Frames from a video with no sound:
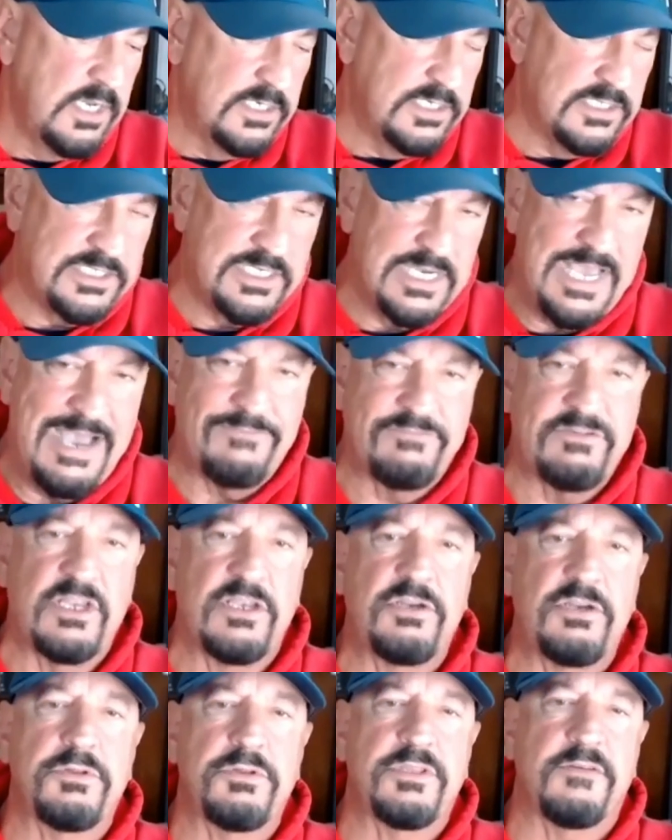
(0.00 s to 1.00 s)
Does it have to
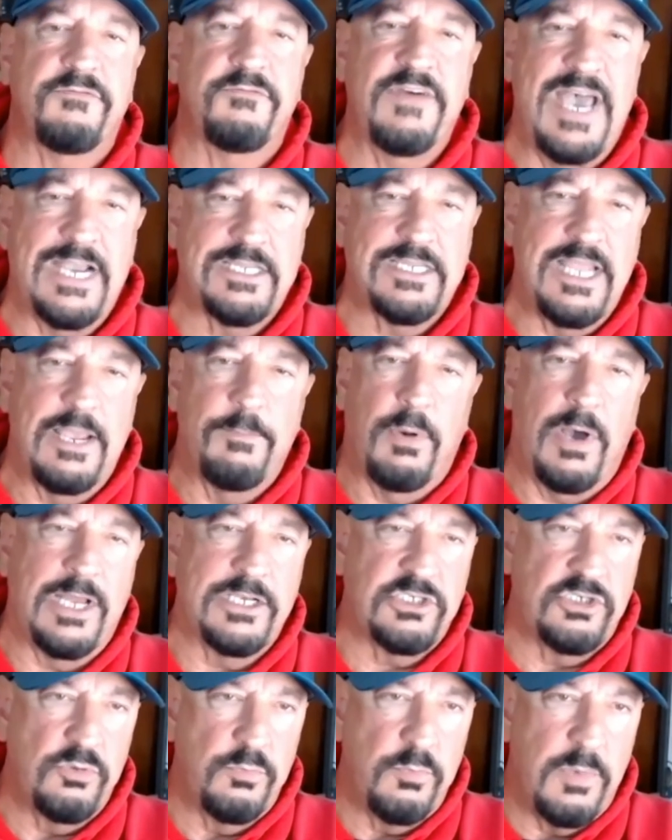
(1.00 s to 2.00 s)
do with the fact they
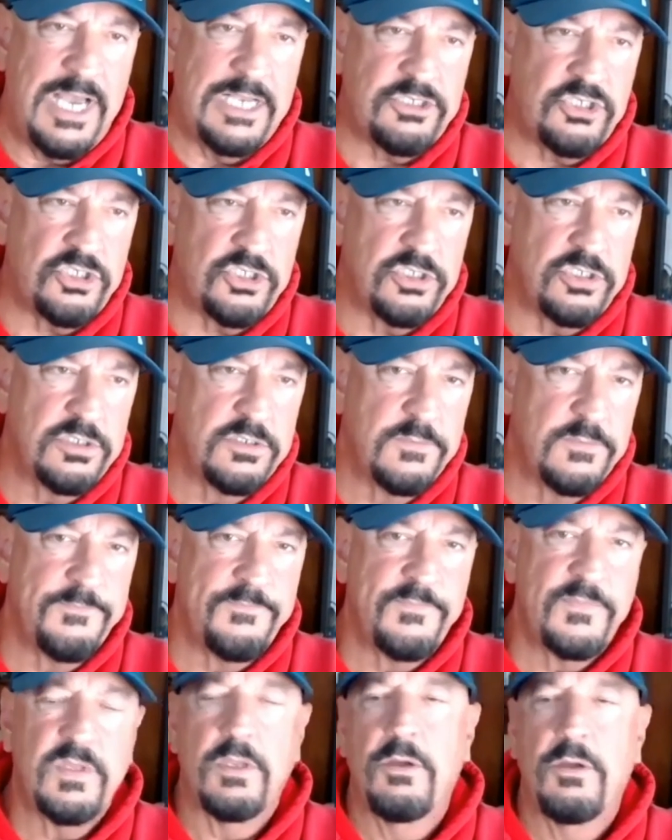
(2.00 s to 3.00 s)
bought too much?
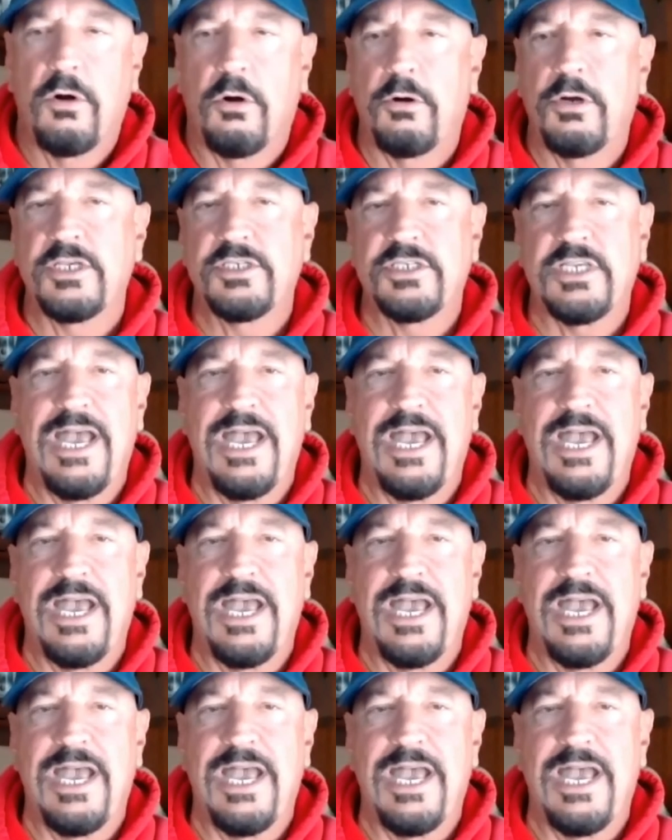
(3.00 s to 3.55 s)
Or does it